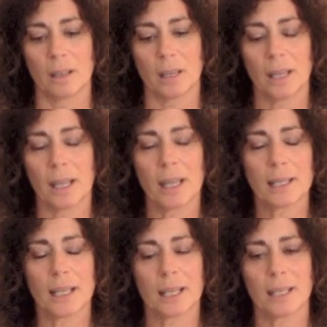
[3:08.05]
I
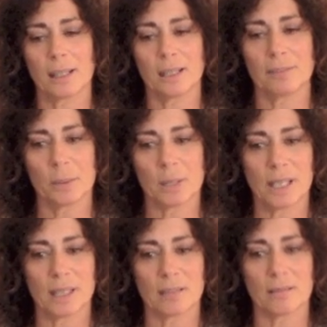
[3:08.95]
act like if I
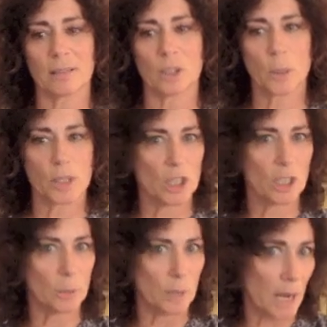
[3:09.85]
was
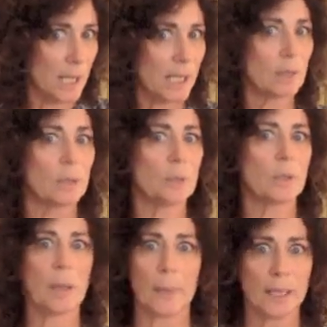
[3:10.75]
stretching and relaxing on a
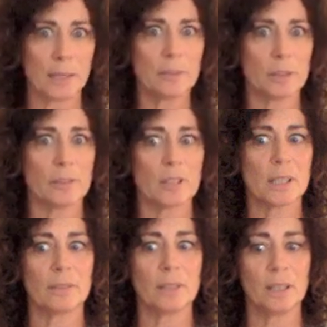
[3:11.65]
yoga mat in front of the
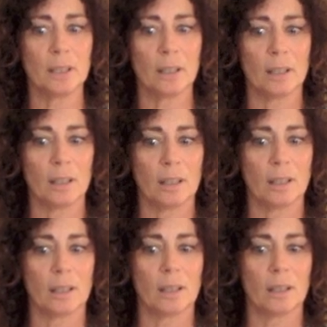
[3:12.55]
TV,
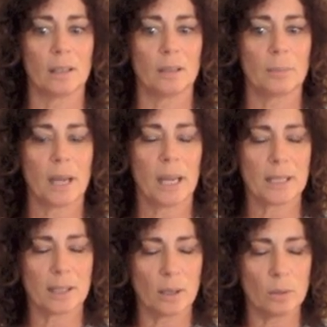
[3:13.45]
my
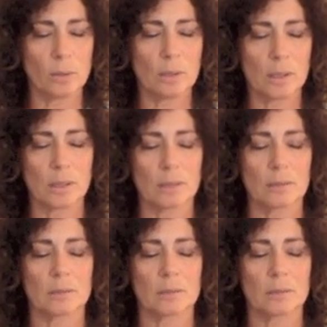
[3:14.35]
eyes closed.